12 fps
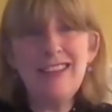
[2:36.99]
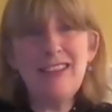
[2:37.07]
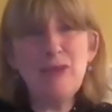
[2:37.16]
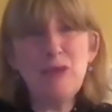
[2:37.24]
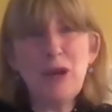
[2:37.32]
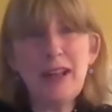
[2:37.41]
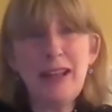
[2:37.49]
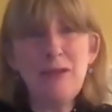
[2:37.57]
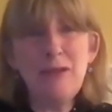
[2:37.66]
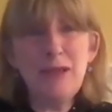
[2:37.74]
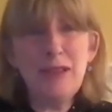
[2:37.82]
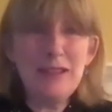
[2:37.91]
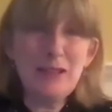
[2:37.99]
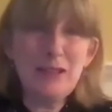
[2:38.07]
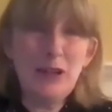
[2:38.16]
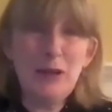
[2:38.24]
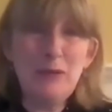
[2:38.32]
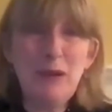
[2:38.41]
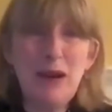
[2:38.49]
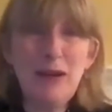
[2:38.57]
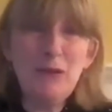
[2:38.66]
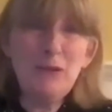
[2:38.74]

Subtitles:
of working with this term are,